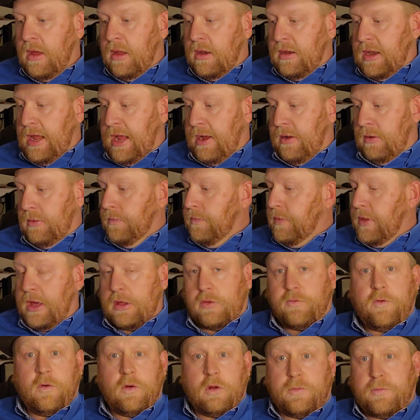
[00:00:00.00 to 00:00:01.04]
Now,
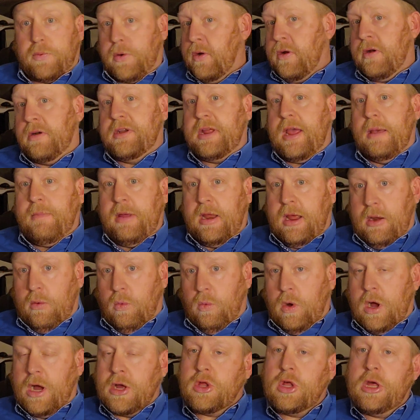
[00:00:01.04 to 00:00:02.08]
as far as pure entertainment and
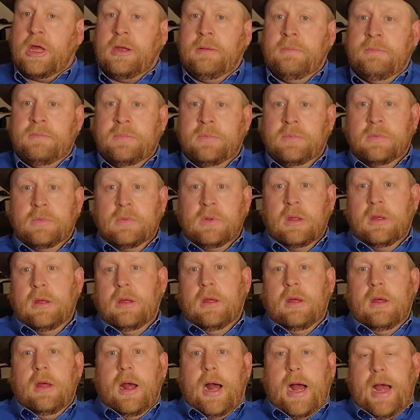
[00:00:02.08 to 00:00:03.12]
watching,
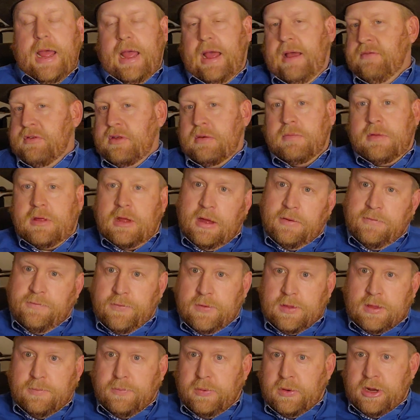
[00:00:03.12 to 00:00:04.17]
I have some stuff
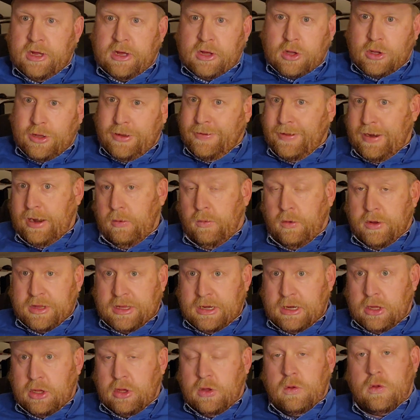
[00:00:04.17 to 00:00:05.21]
with the production that I
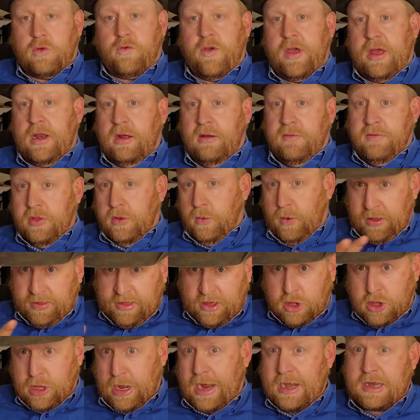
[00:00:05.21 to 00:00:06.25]
wasn't a huge fan of, and the way
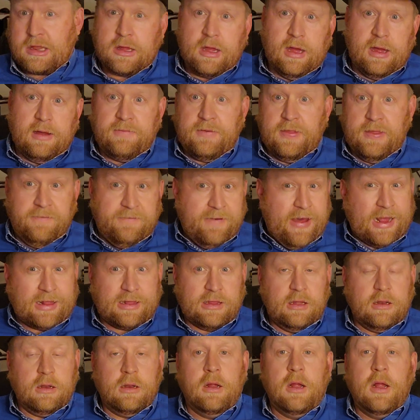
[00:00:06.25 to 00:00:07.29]
they shot stuff and the fact
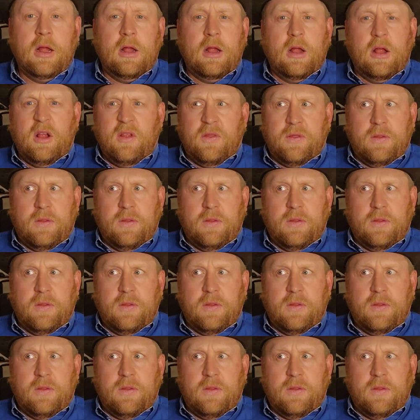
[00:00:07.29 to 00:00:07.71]
that the